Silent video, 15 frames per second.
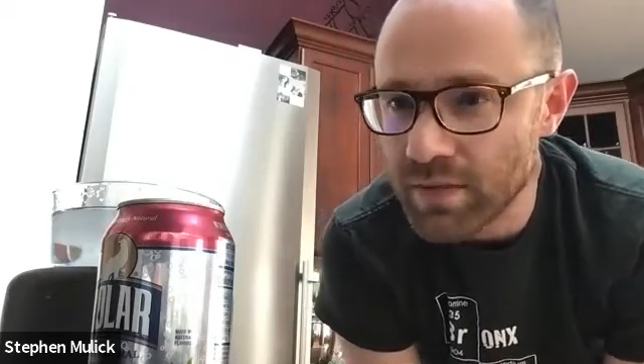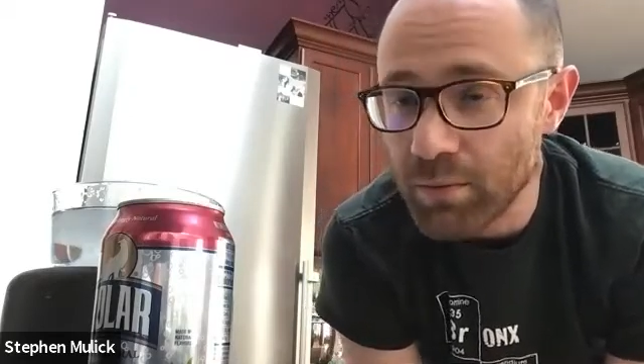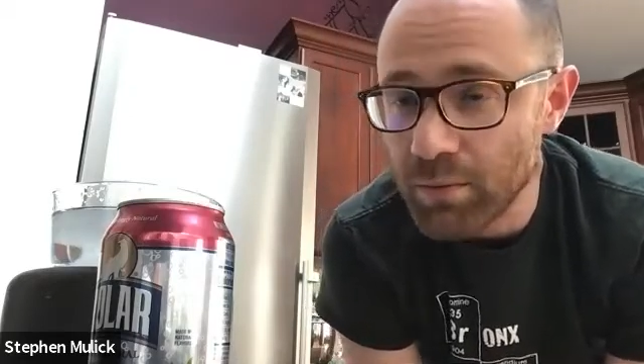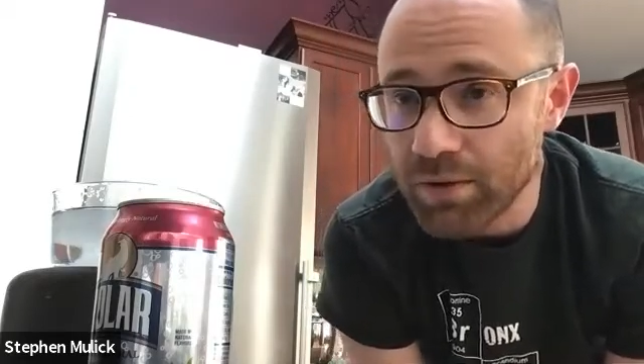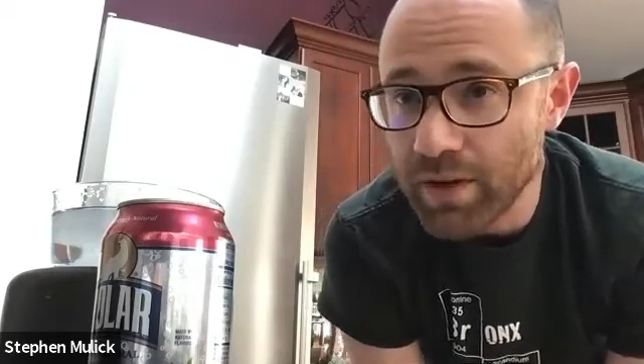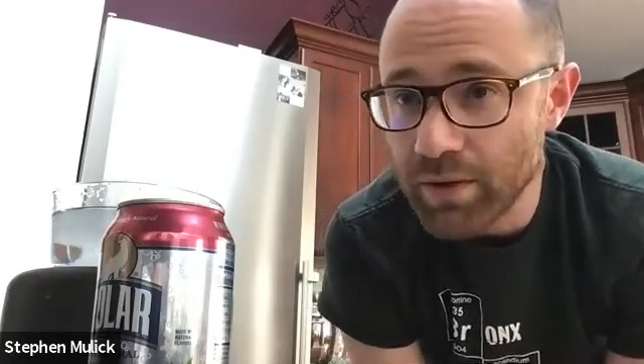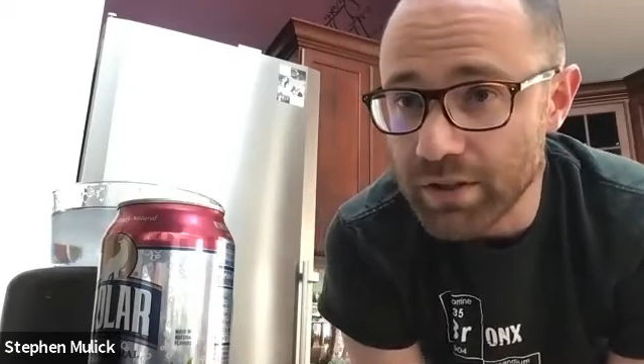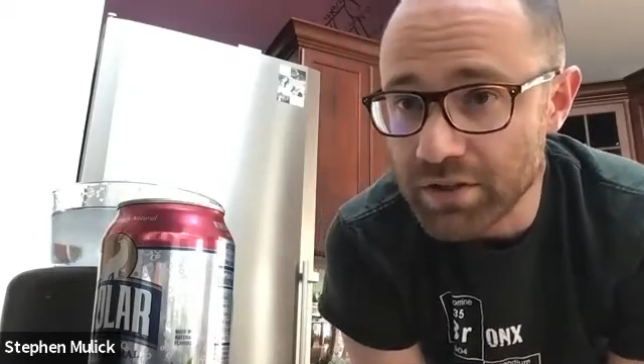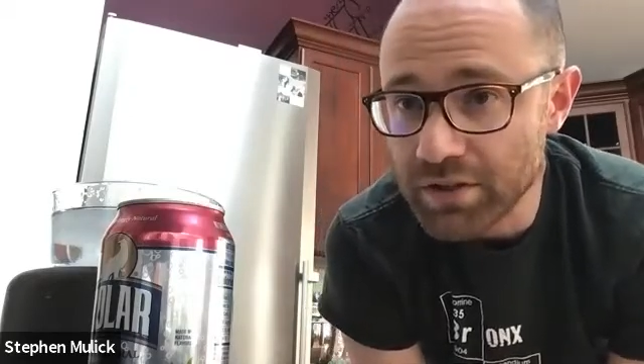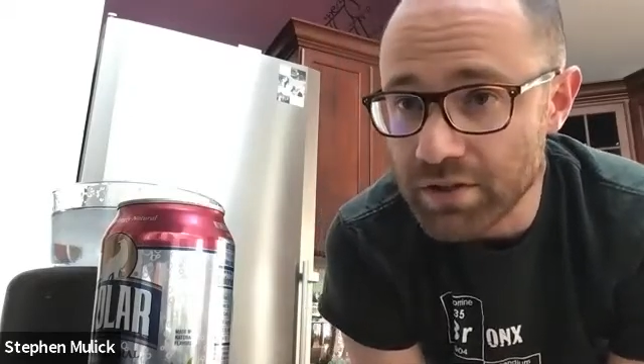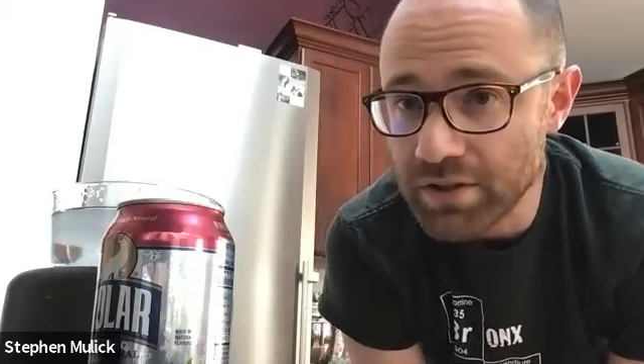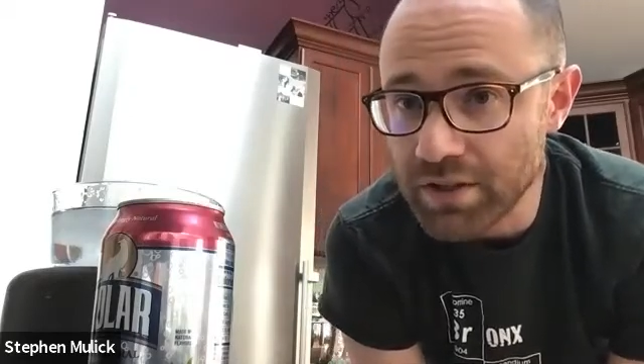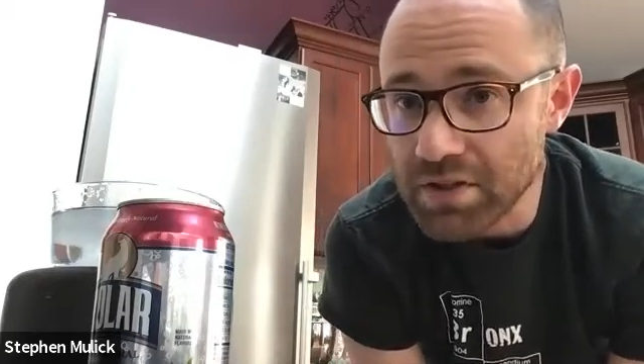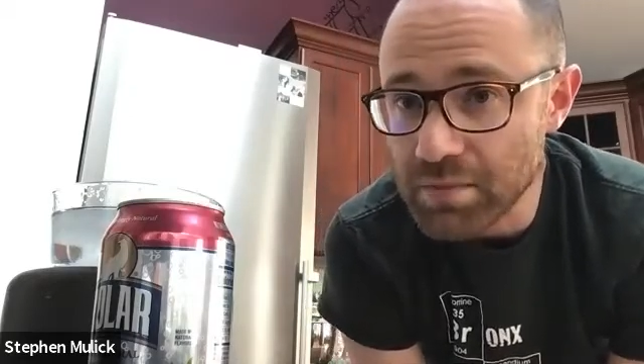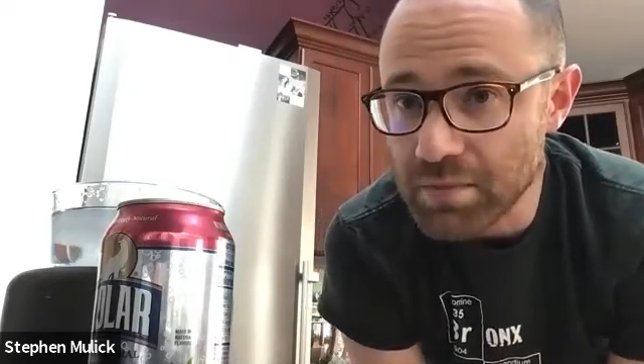Well, no, it
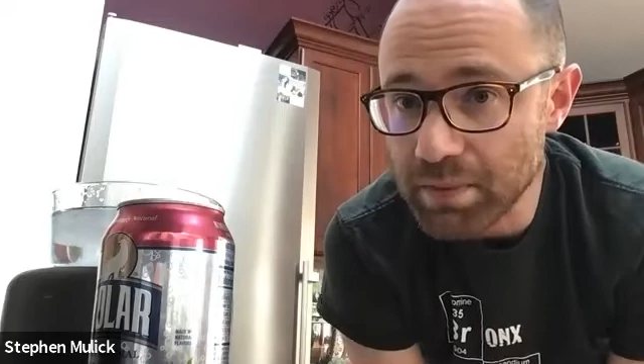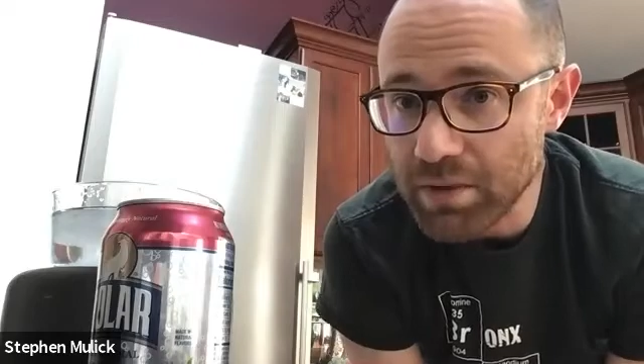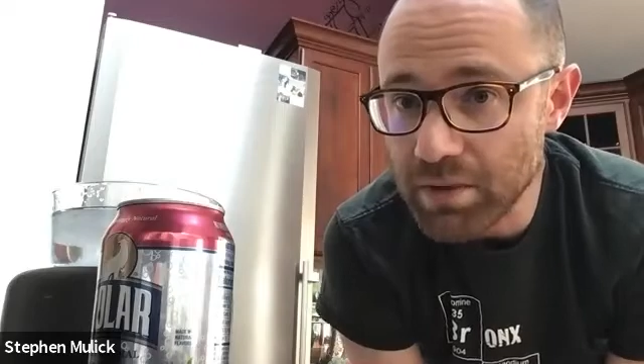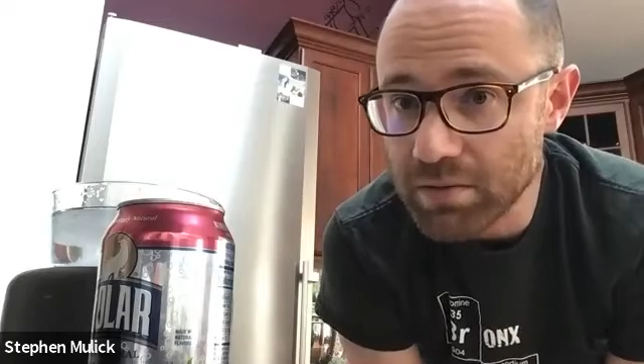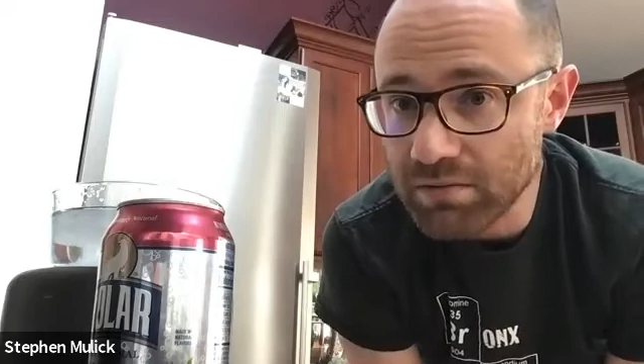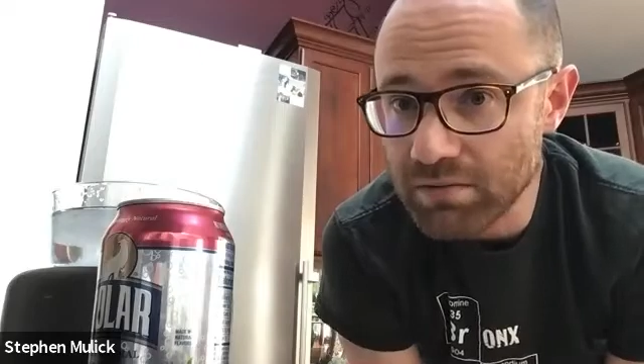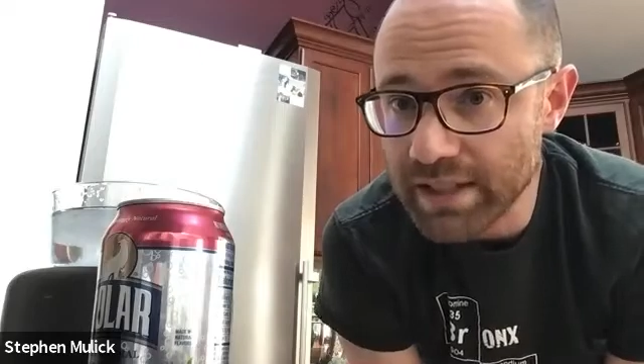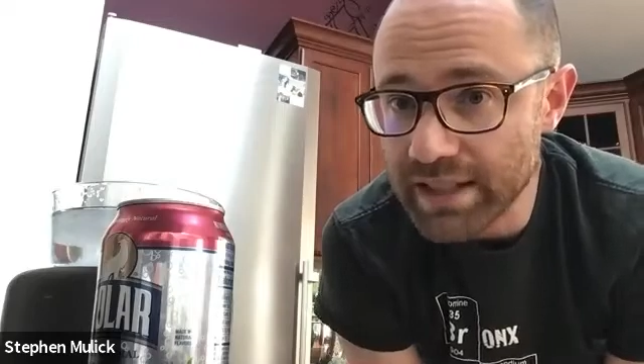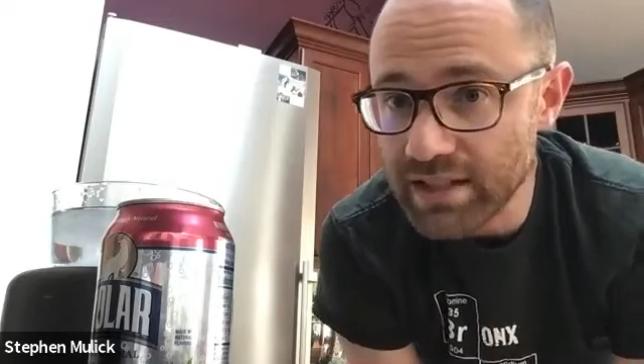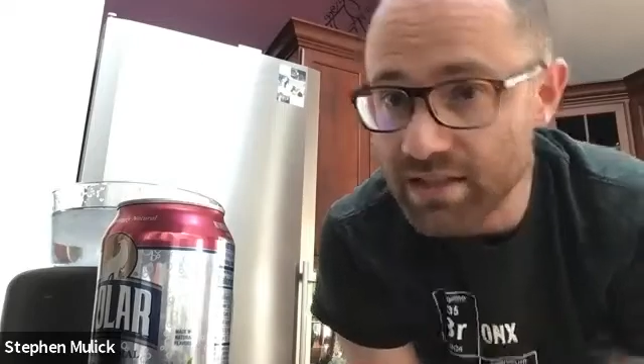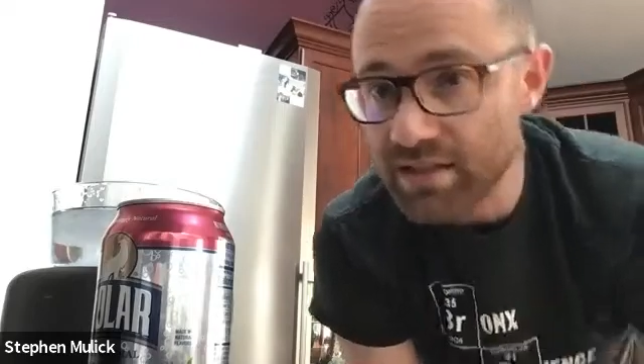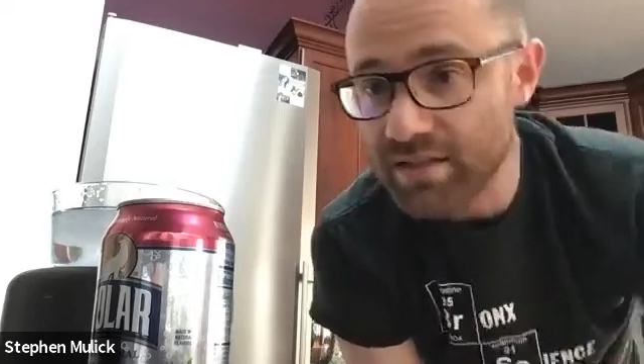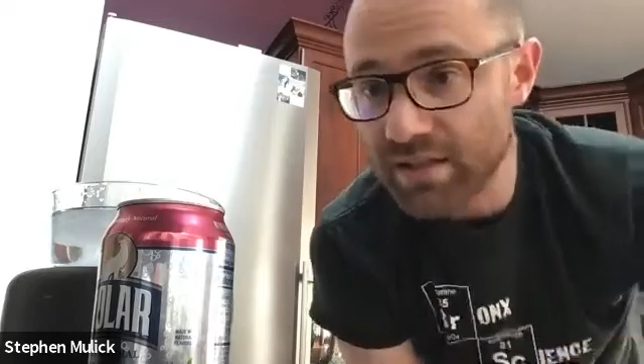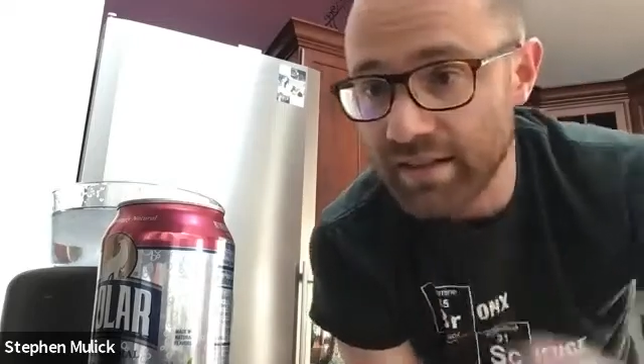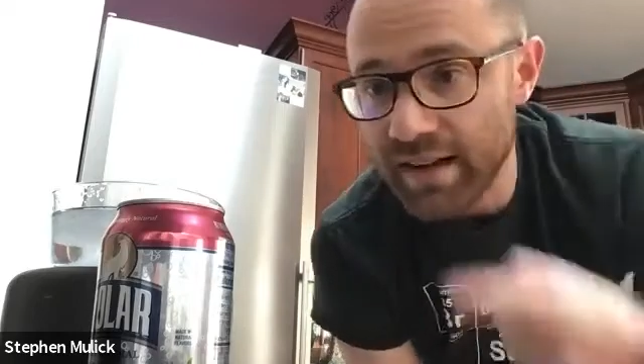shouldn't explode, right?
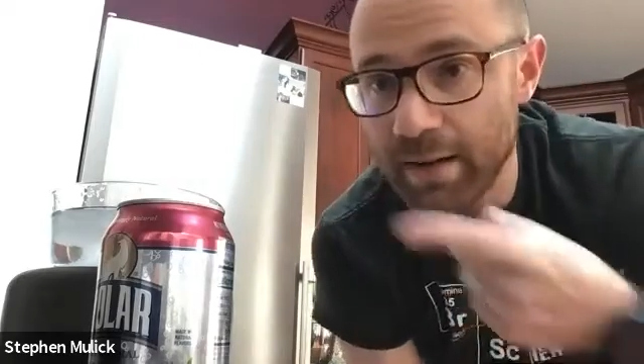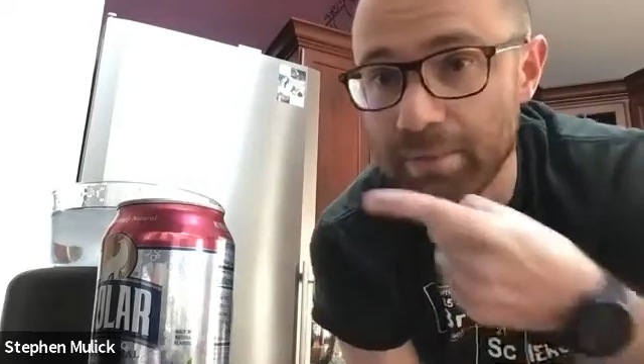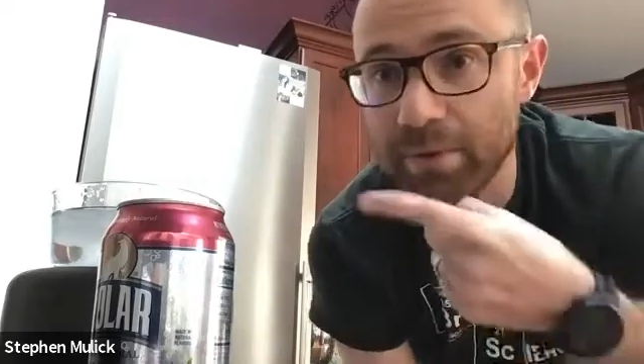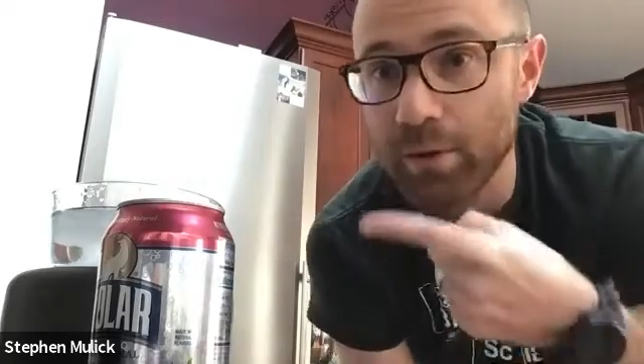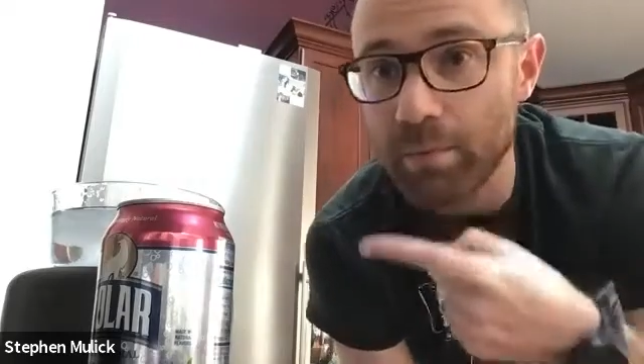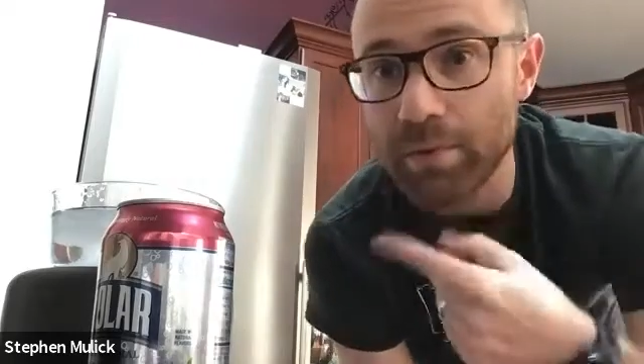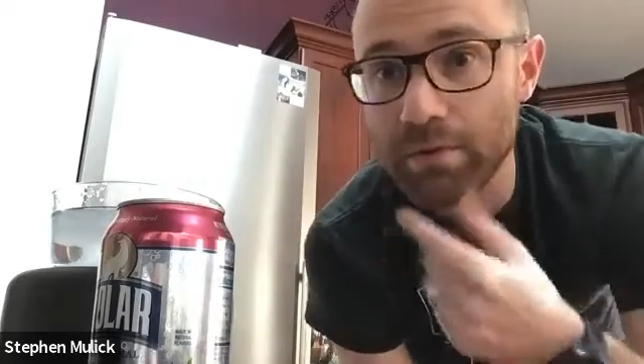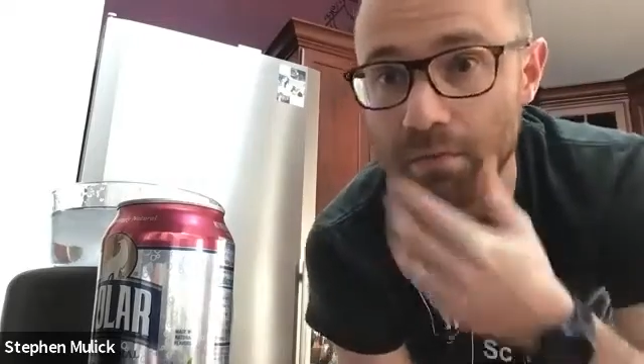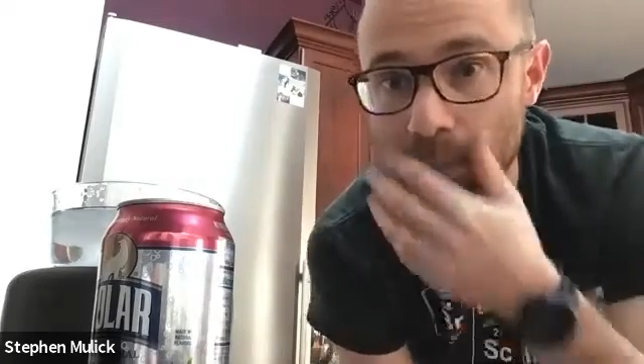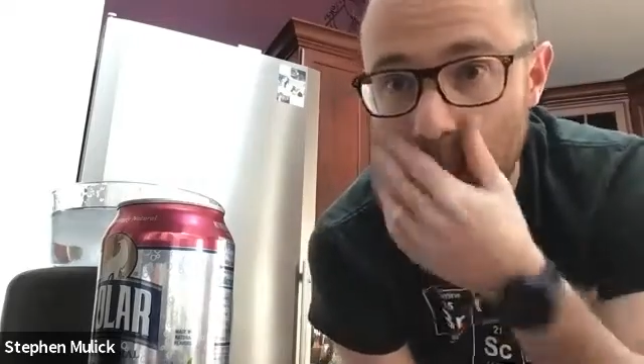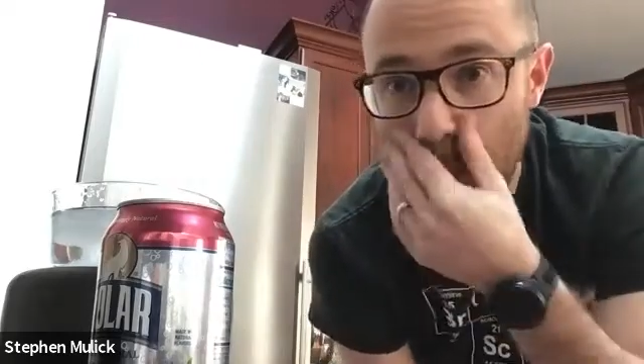Because the top's open.